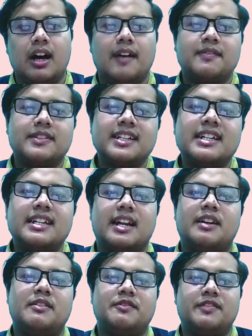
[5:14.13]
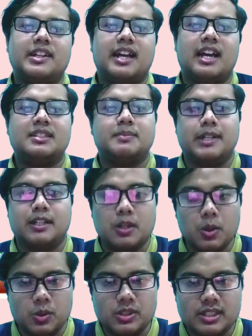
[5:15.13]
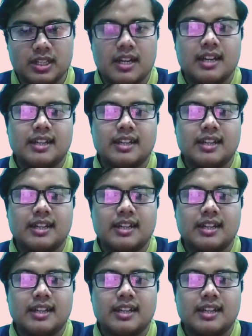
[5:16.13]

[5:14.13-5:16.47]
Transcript: After the landfill has been closed,